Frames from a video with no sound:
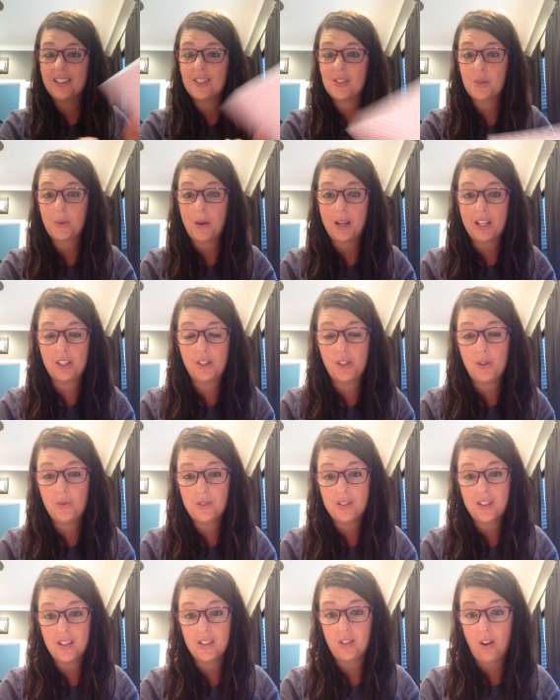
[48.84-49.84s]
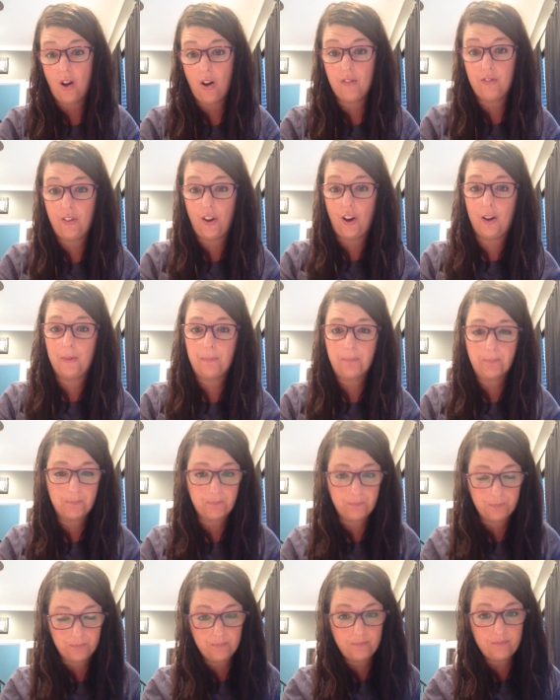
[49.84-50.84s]
here so I can use this all fall.
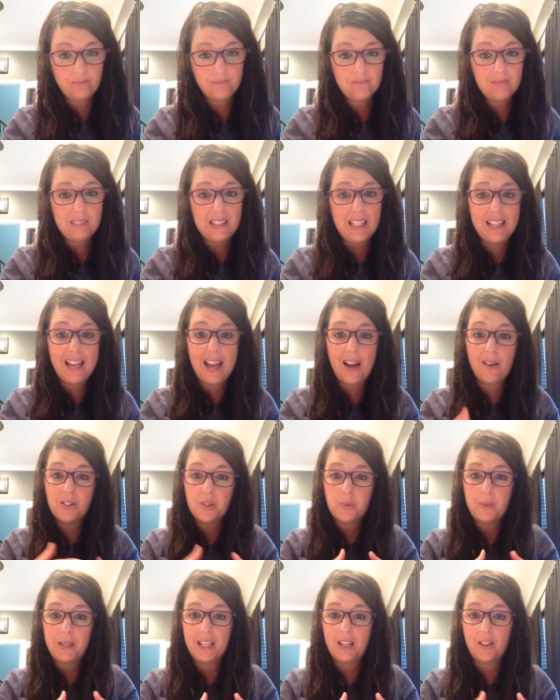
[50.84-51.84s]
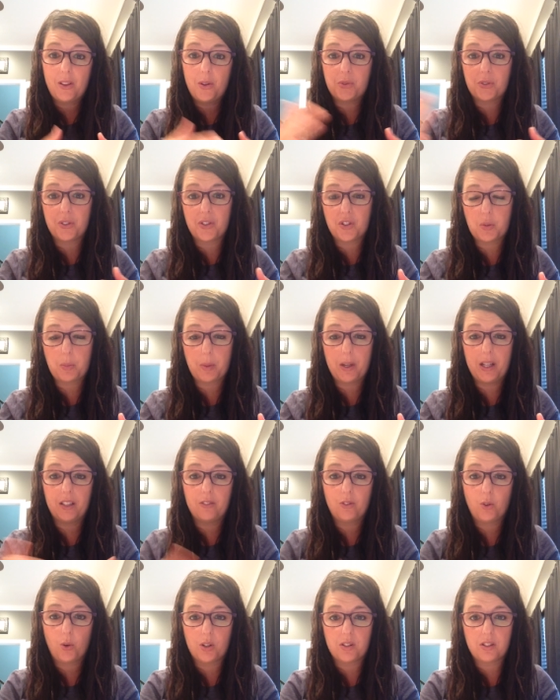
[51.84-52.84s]
Now, as we get closer to spring,
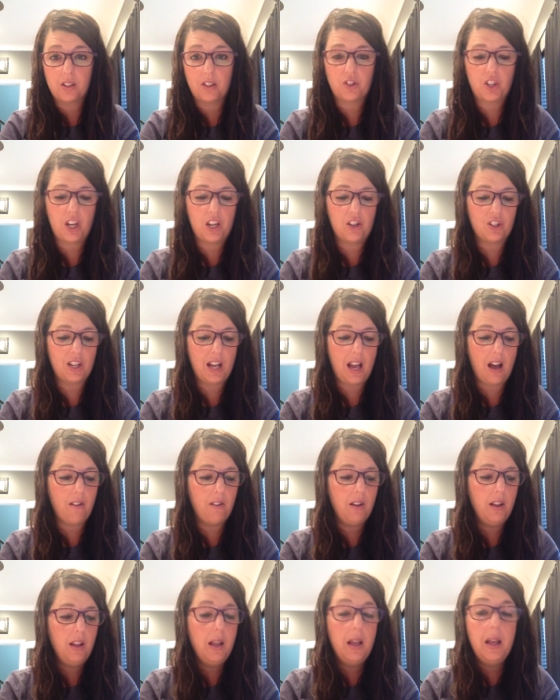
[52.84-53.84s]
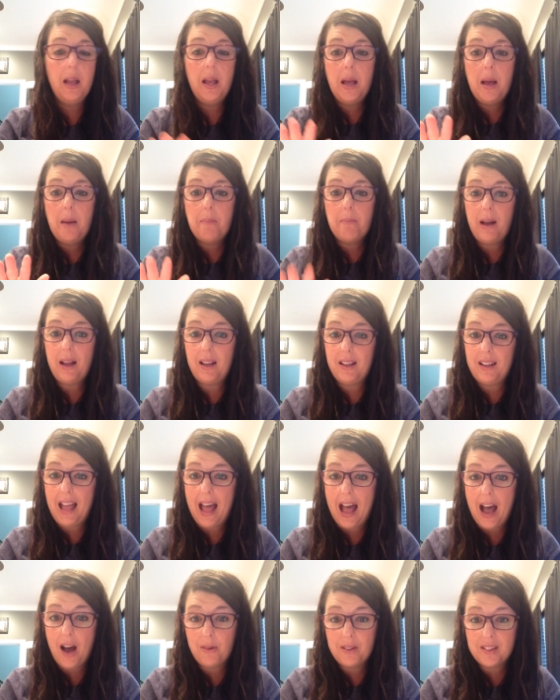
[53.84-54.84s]
of course, I'll change it out. But
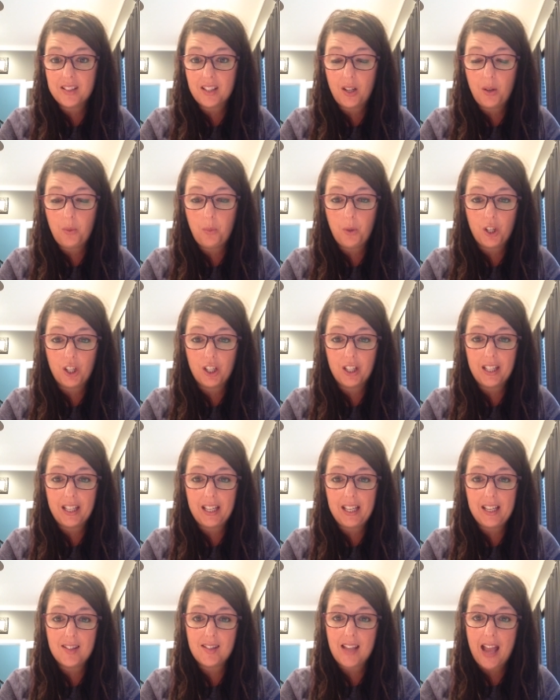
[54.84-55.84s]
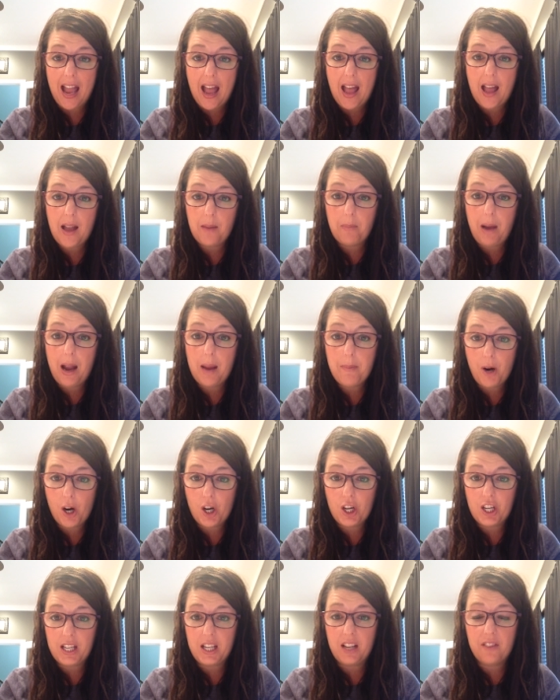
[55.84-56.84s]
how it's going to work is at my
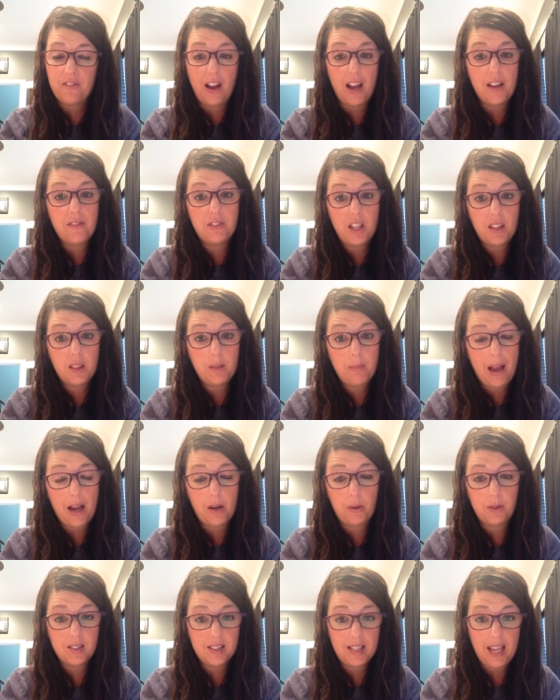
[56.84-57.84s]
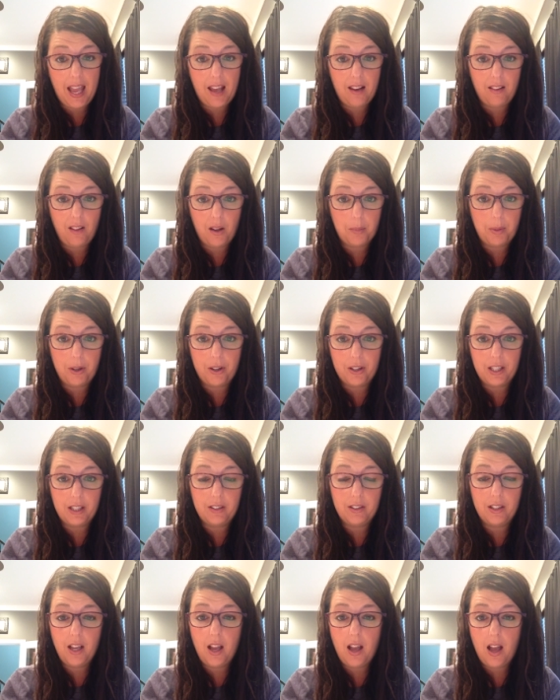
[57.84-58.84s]
party, if I've done the backwards catalog
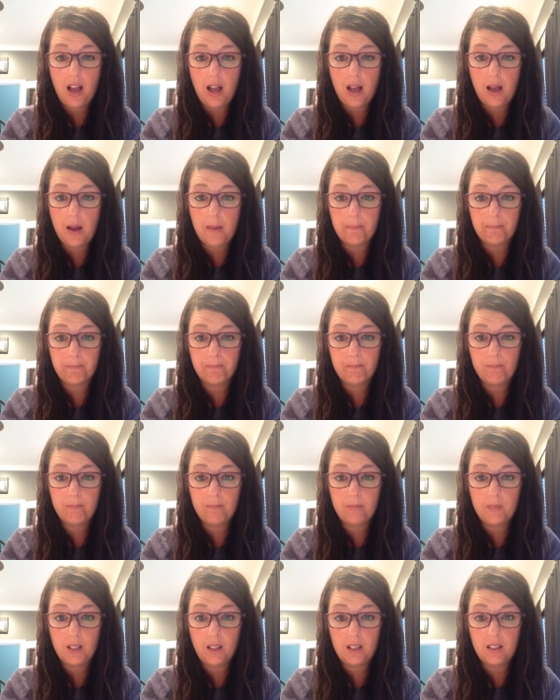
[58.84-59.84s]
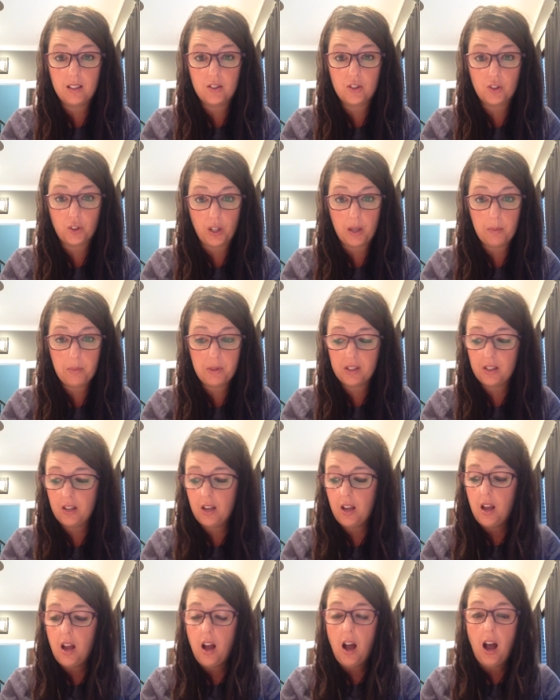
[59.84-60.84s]
party um, script,
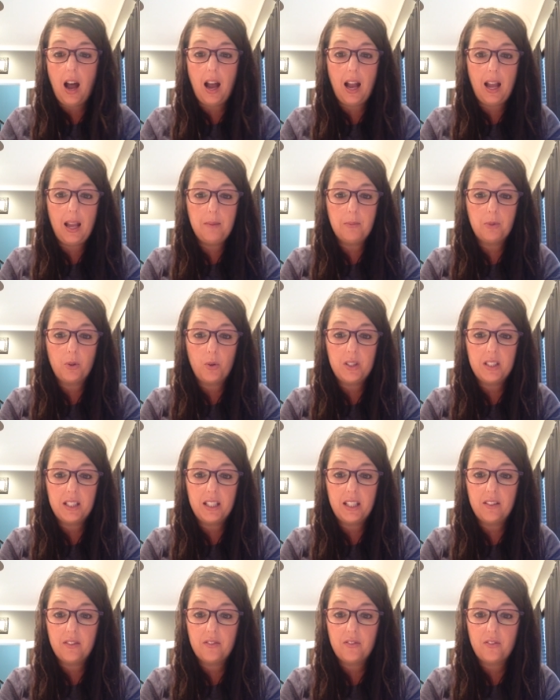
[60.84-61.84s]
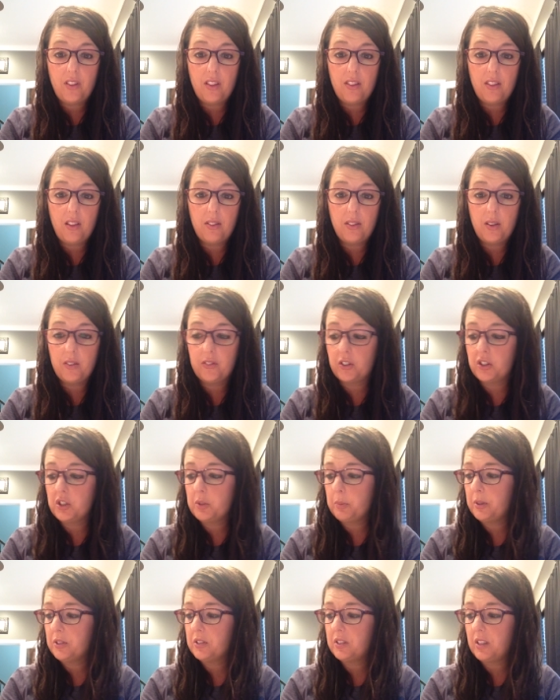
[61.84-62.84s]
I'm going to give the
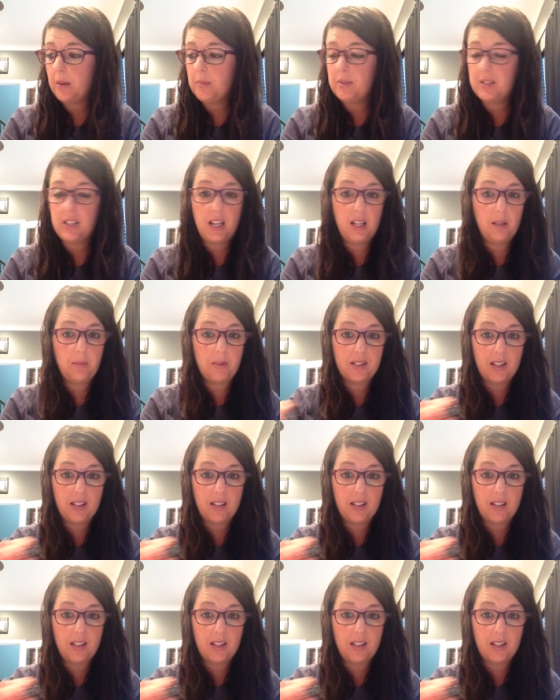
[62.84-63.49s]
first person I'm standing